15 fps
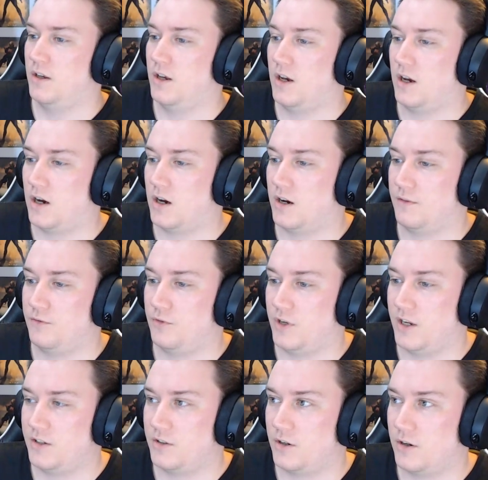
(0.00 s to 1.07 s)
a few
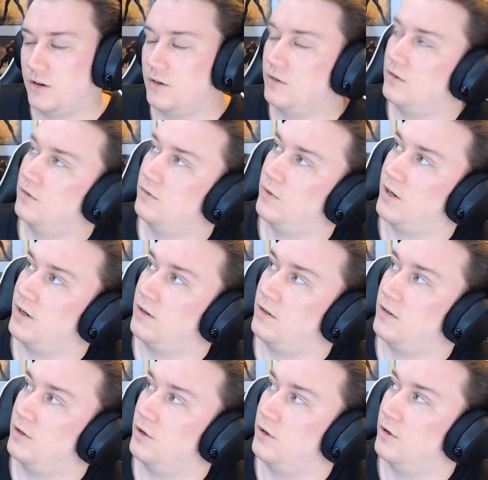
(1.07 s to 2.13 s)
days ago. Wait,
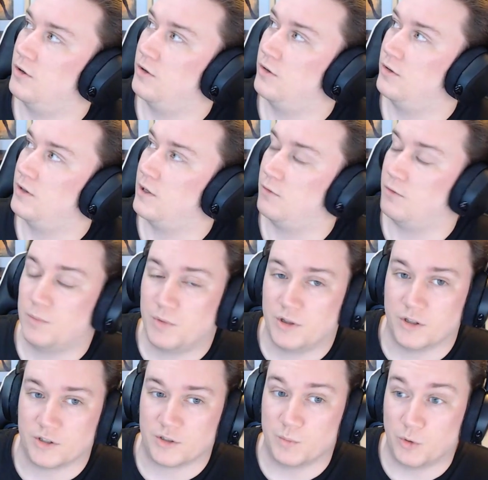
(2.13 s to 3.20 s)
no, that would have been
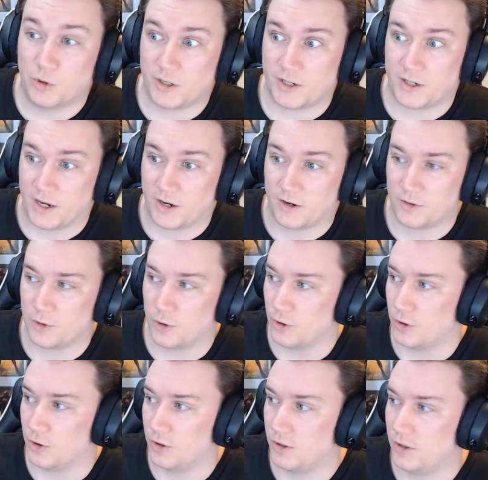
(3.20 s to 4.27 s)
this morning
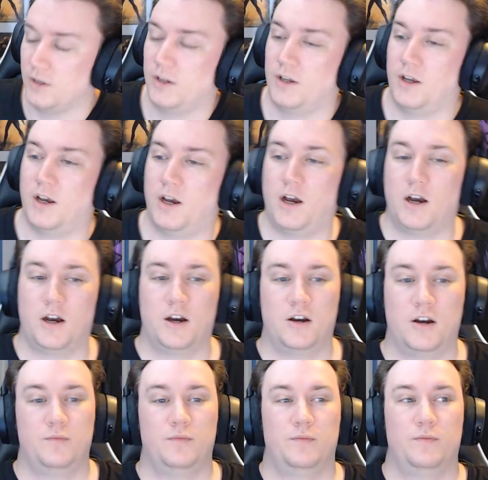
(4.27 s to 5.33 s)

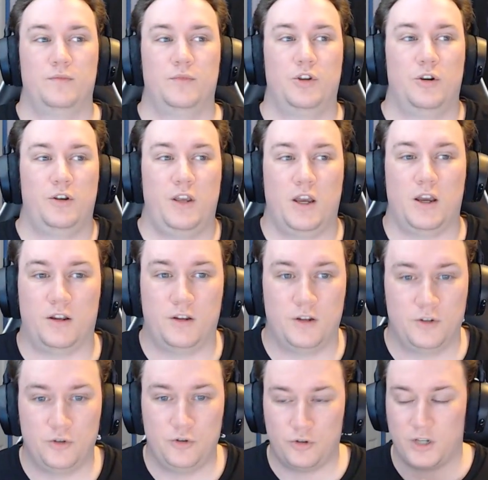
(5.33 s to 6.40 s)
now. So yeah,
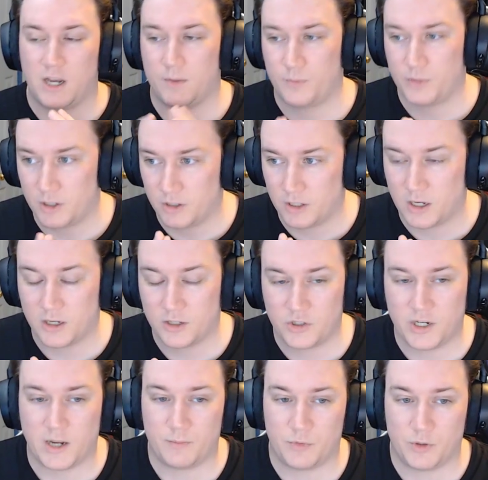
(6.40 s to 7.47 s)
new chapter. Last
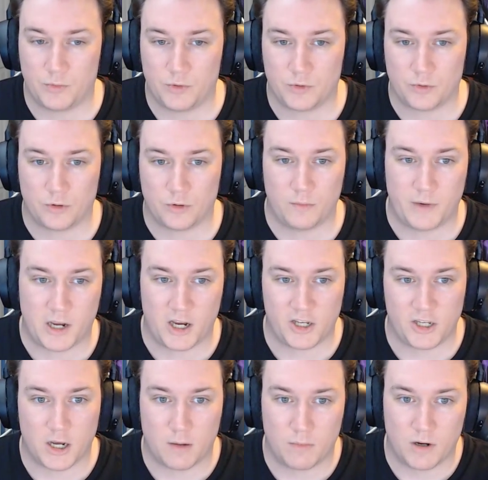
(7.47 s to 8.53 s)
chapter was all about
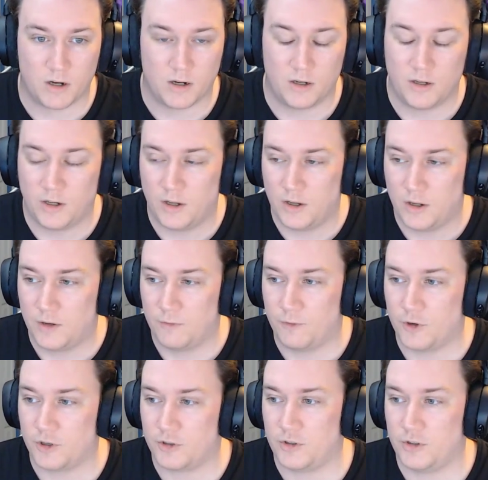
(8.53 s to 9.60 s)
Yama
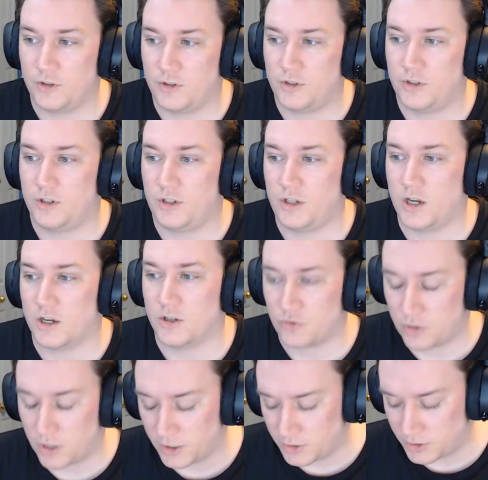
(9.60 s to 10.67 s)
versus
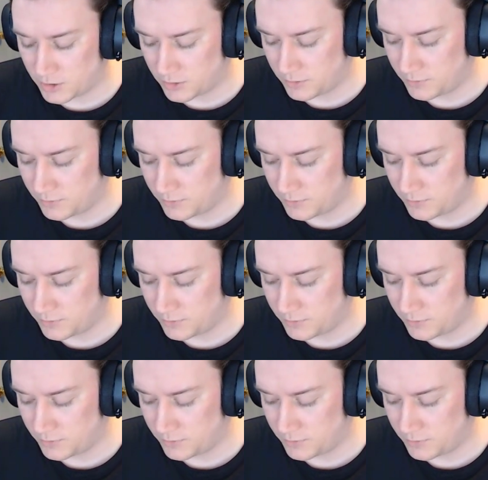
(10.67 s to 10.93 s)
Yasratcha.